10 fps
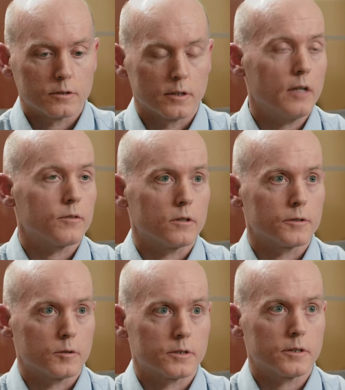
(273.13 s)
level
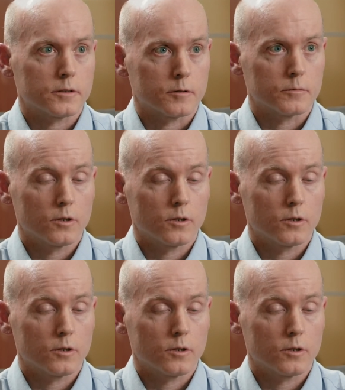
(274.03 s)
in the system.